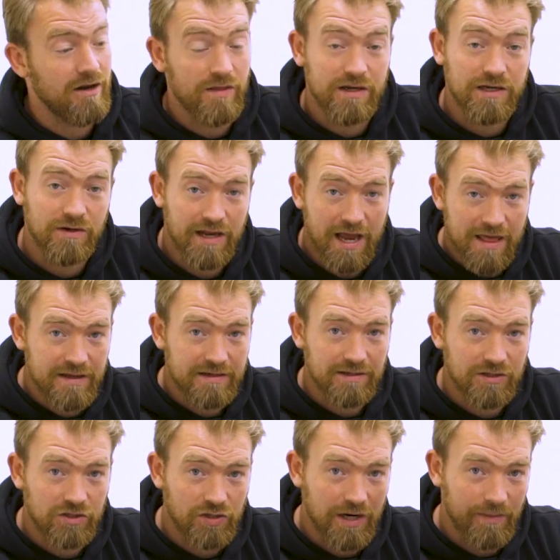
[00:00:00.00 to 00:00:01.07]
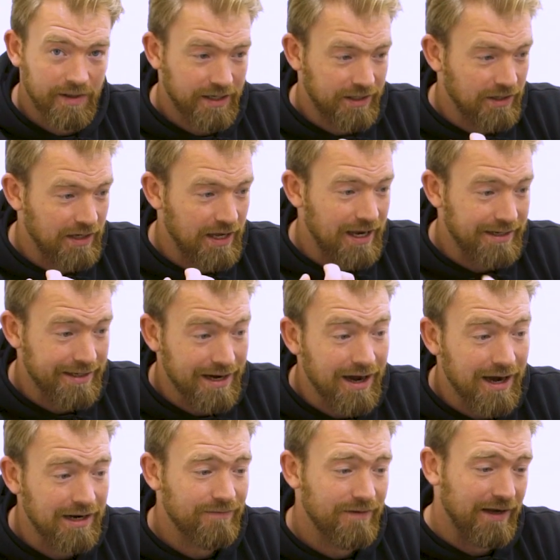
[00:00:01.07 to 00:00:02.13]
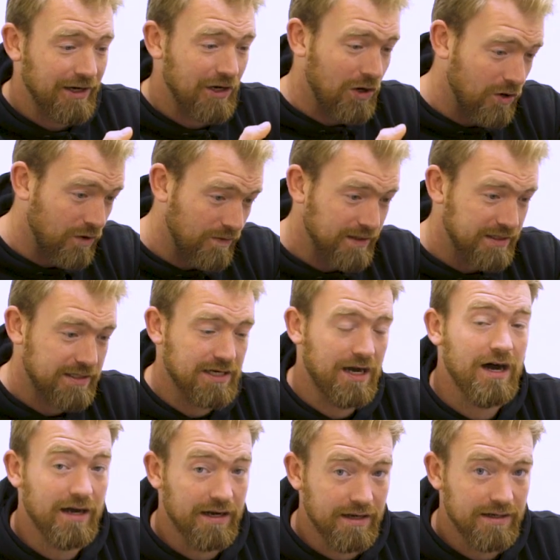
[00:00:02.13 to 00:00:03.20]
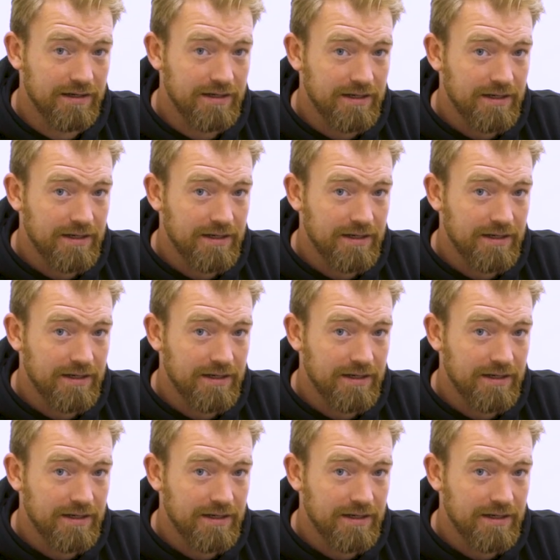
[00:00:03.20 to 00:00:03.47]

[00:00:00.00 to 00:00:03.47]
Not that you'd get this on a trail, but I could get a knife and cut this tyre.